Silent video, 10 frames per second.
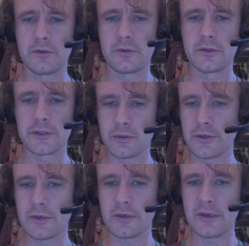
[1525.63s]
sort
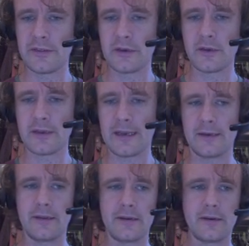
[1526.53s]
it and then
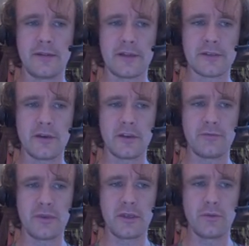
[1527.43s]
concatenate it. And that's going to give
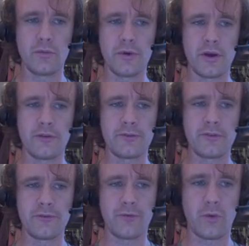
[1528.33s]
me one of
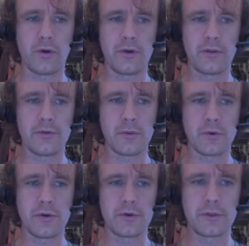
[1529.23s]
4, 3, 1, 2,